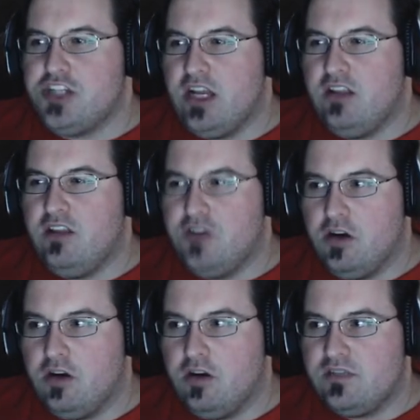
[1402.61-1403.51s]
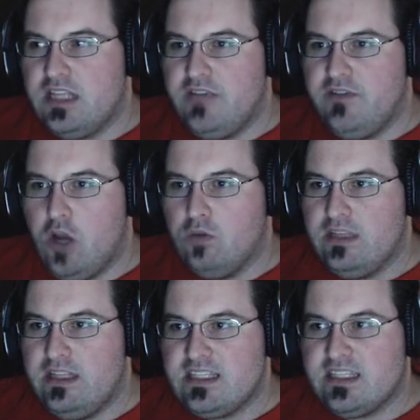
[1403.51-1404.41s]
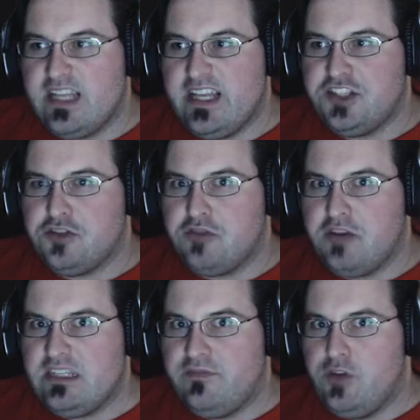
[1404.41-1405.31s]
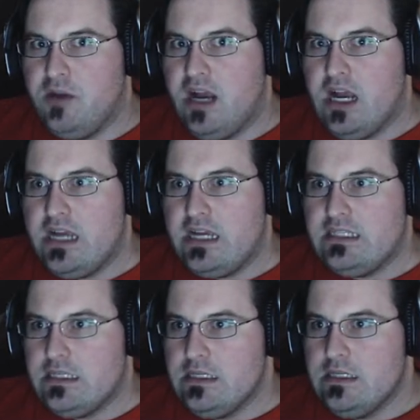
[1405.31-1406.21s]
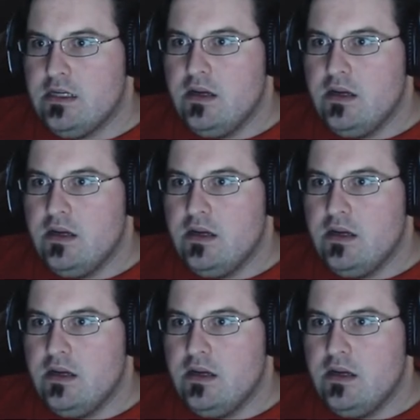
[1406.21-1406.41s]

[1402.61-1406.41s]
a shell of nerves, leaving only the slightest trace of you behind.